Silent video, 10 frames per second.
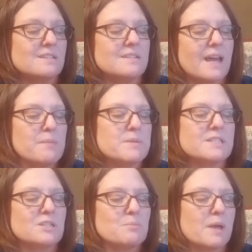diamonds
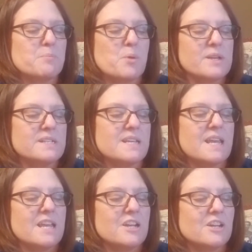to my pointy
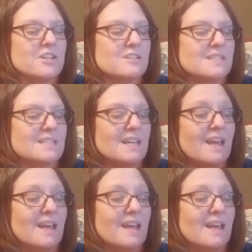ears.